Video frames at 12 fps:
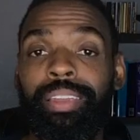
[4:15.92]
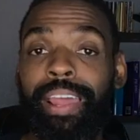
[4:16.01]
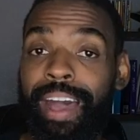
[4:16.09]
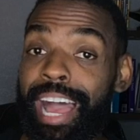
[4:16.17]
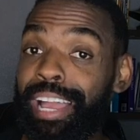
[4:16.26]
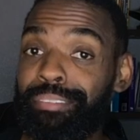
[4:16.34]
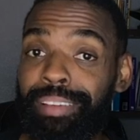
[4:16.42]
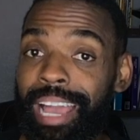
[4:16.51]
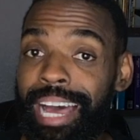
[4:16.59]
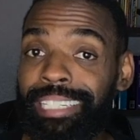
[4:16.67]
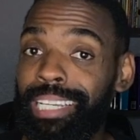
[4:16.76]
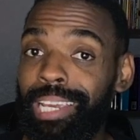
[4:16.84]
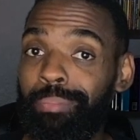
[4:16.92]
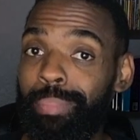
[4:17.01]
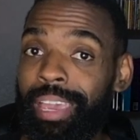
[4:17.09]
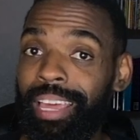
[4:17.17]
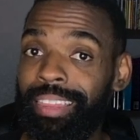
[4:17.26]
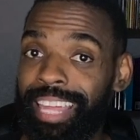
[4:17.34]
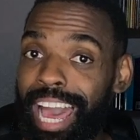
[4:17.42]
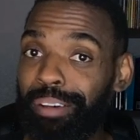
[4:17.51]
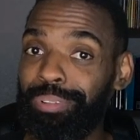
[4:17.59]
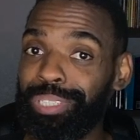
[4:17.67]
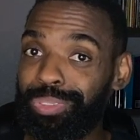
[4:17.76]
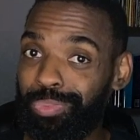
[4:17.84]
Now, I have got to admit,
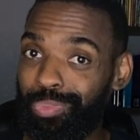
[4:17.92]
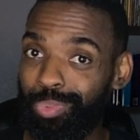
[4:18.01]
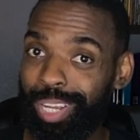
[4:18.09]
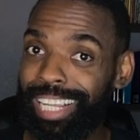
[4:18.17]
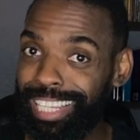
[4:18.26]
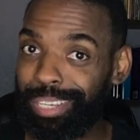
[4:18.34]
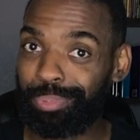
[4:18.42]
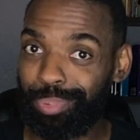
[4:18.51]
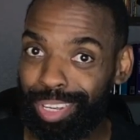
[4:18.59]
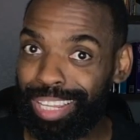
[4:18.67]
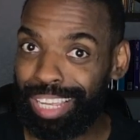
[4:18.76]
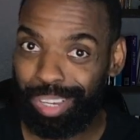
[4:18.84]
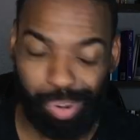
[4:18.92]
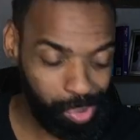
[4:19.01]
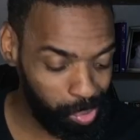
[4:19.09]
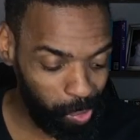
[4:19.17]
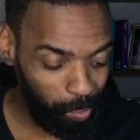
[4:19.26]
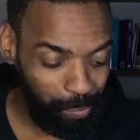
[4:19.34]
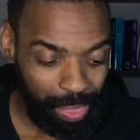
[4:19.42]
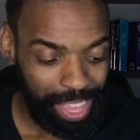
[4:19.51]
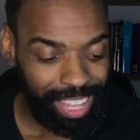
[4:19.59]
that was really, really cool.